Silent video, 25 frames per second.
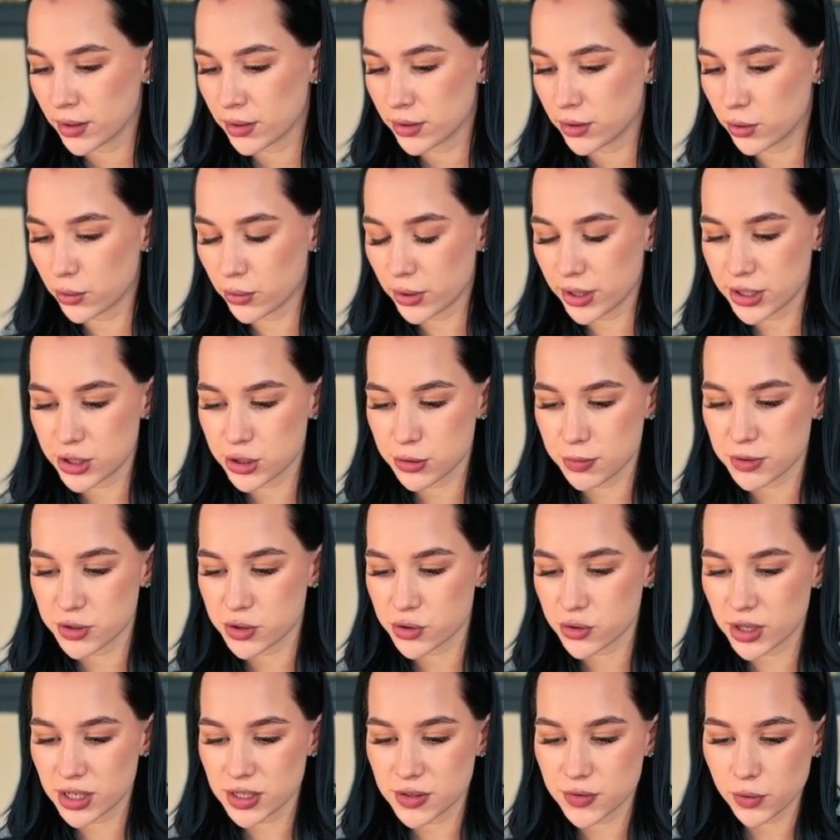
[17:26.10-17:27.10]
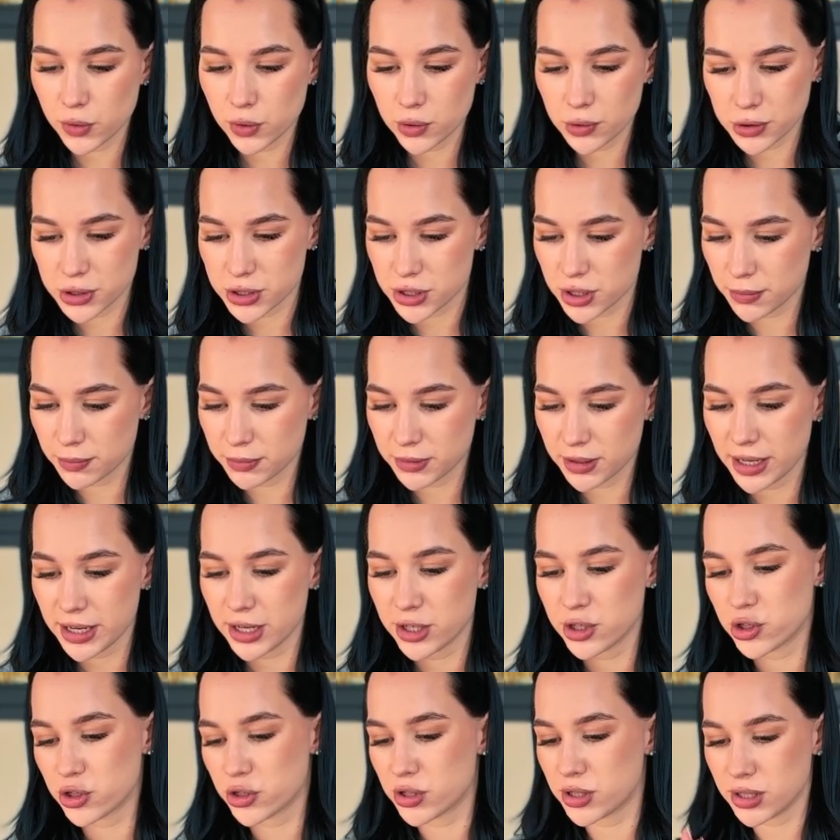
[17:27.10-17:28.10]
Don't need to be stressful or something,
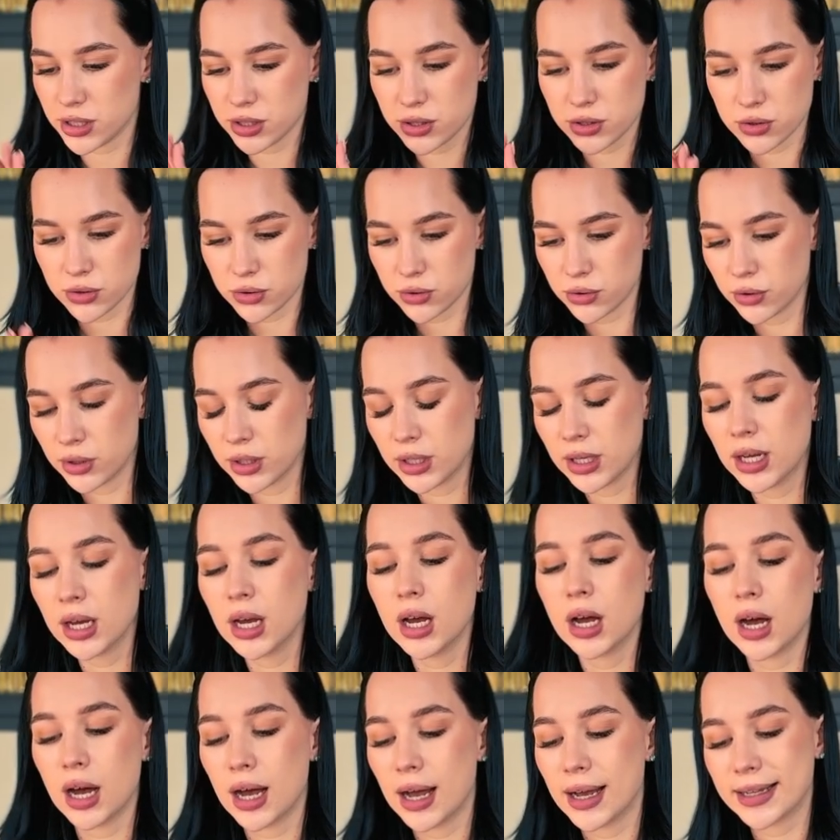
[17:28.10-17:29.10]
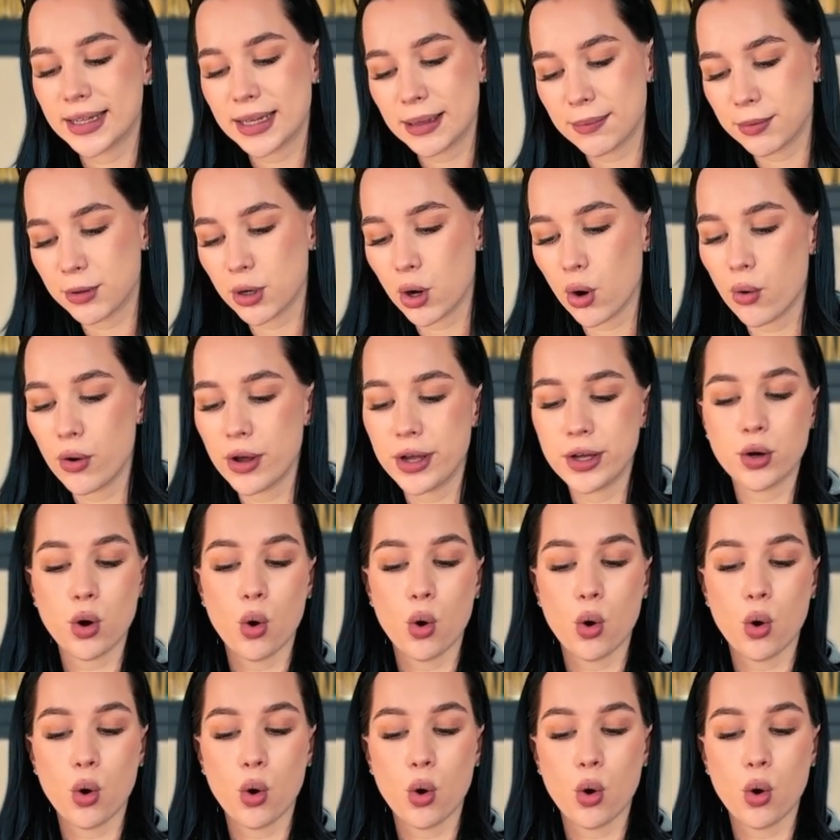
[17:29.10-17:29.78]
just need to keep going.